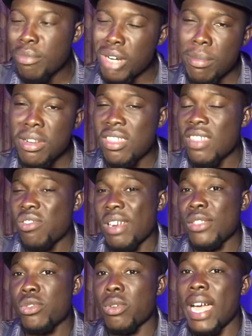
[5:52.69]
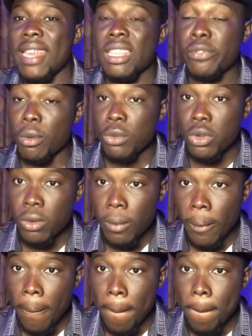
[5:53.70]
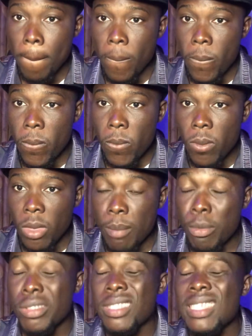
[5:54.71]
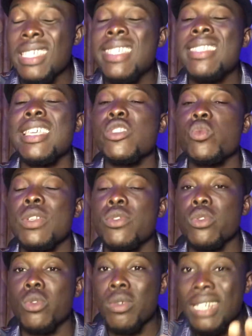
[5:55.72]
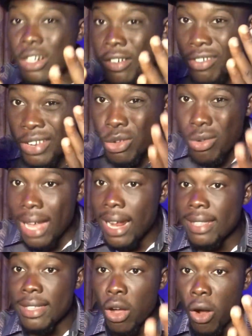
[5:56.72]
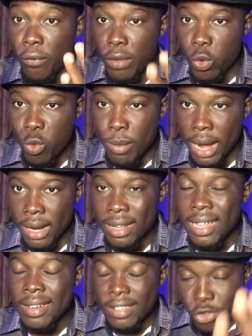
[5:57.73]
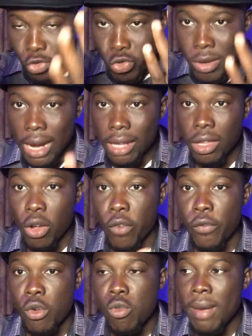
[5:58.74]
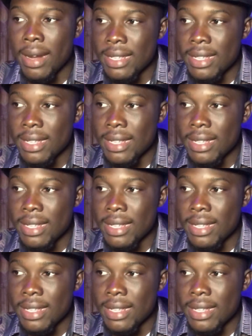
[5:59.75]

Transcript: Probably she's trying to hide it from you, but the easiest way to know the real character of a woman, the true character of a woman,